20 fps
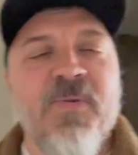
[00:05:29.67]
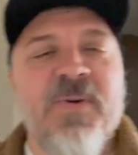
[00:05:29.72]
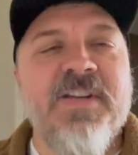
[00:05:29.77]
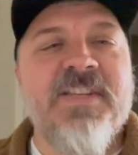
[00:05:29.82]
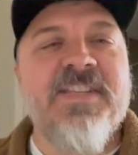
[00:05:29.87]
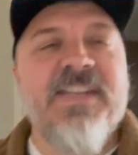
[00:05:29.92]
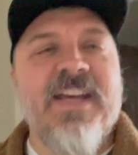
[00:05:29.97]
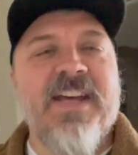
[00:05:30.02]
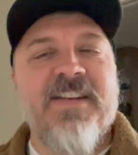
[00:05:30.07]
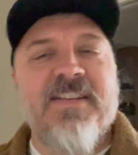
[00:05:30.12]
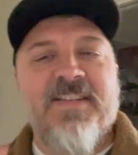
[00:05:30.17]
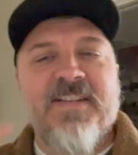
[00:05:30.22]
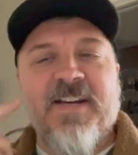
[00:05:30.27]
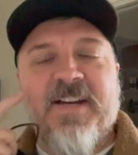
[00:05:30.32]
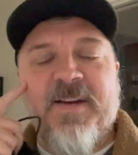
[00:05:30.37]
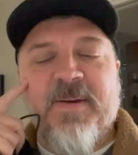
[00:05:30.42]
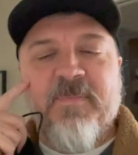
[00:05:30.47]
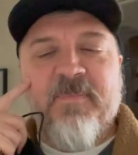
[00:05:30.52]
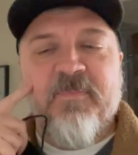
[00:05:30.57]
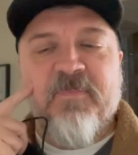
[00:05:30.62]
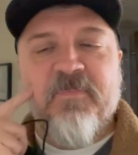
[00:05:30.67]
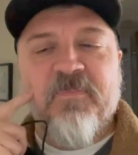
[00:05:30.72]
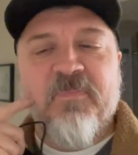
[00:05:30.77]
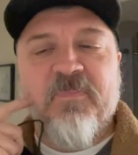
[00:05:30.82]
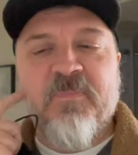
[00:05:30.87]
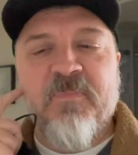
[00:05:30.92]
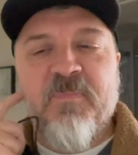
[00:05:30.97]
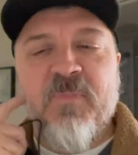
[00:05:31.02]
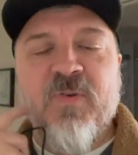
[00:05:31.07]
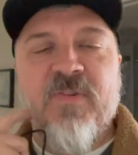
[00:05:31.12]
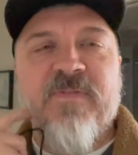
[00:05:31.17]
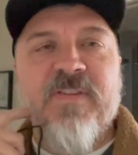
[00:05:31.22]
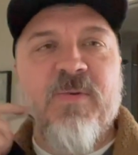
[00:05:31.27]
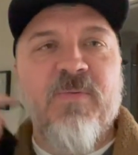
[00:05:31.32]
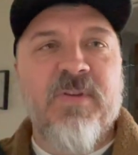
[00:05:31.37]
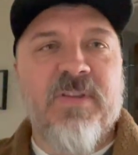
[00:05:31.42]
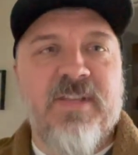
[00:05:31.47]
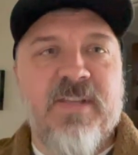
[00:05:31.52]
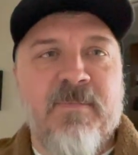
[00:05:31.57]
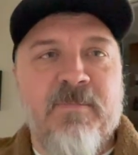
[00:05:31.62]
What's that um, movie
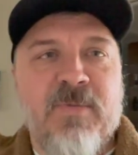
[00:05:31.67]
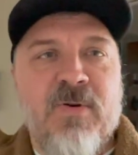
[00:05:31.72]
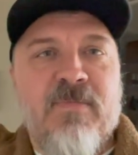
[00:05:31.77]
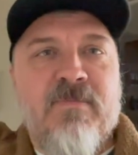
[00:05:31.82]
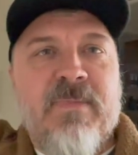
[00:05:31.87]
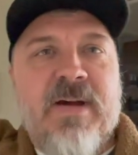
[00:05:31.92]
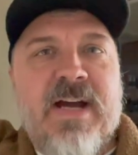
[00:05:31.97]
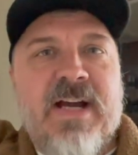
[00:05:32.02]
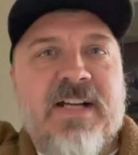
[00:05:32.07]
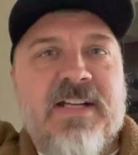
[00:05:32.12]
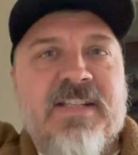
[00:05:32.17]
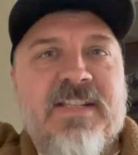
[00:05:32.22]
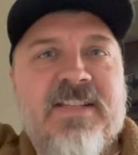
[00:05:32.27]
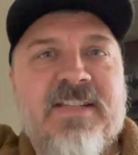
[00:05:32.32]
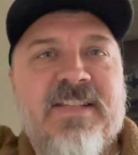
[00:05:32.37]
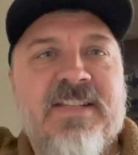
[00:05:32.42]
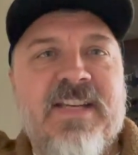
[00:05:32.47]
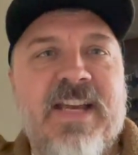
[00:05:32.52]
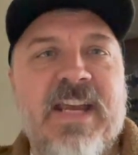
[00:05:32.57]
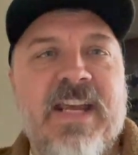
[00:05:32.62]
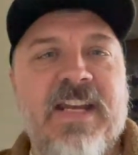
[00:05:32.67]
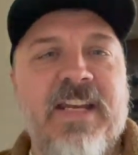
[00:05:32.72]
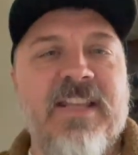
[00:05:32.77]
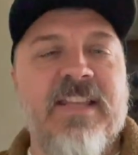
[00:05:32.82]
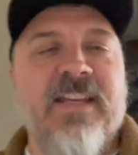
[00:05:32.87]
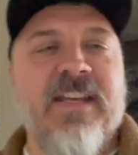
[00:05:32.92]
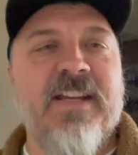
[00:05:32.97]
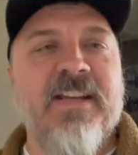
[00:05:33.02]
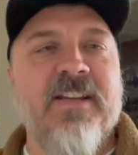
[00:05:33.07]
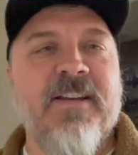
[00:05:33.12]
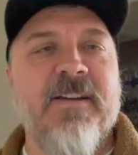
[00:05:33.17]
with the boombox? Say anything?